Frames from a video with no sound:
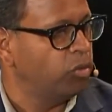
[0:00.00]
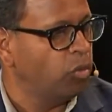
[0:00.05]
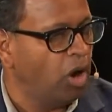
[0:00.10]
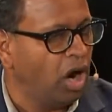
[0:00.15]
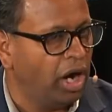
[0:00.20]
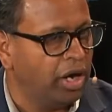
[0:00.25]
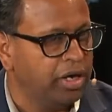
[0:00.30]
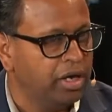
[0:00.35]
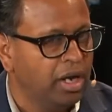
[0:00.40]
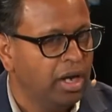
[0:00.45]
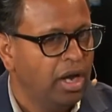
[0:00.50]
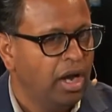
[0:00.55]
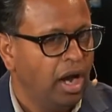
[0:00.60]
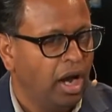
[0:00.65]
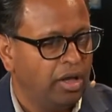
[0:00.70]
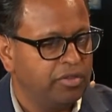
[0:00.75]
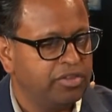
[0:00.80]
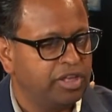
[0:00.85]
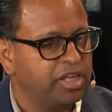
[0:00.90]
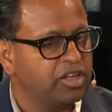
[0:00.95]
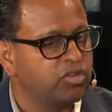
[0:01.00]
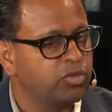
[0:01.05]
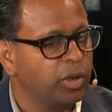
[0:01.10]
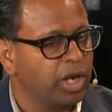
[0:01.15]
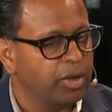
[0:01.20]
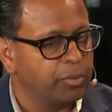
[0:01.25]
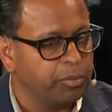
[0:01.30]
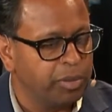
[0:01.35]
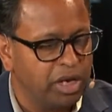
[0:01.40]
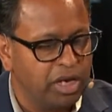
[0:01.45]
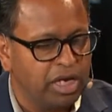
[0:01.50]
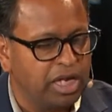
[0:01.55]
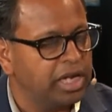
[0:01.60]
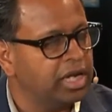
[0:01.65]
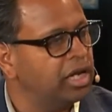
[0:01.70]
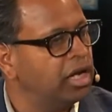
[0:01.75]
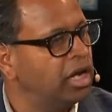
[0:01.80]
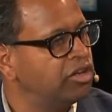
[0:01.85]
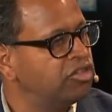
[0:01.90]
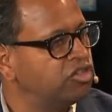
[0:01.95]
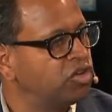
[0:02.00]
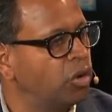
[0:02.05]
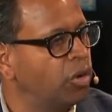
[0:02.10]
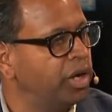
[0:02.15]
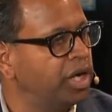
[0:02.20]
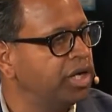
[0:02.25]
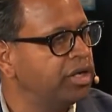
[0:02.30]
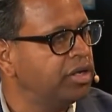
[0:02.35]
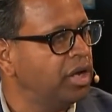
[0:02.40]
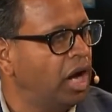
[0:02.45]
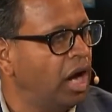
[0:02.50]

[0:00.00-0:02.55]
One, I think, is we're building a joint